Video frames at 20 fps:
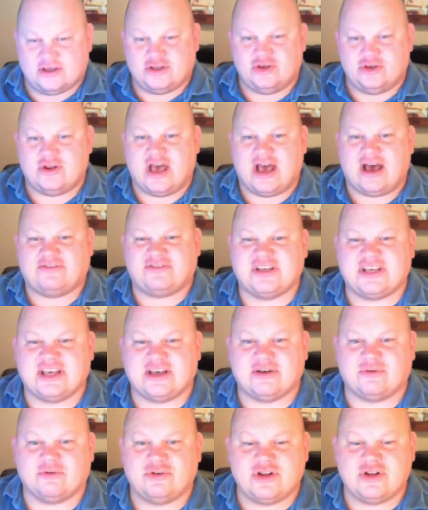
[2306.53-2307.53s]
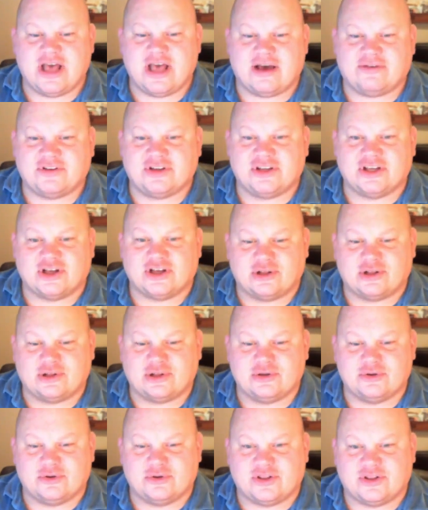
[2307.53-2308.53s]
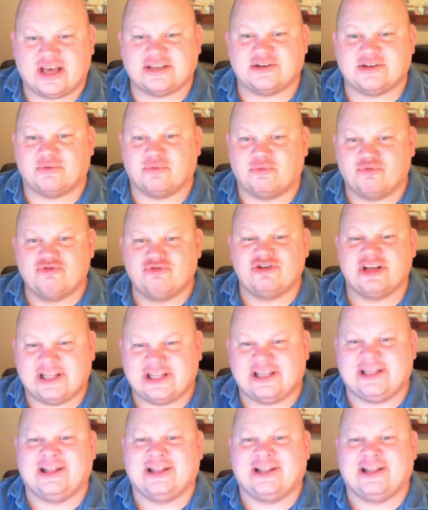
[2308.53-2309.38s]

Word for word: You'd yeah. have to get you'd have to get glue that has a really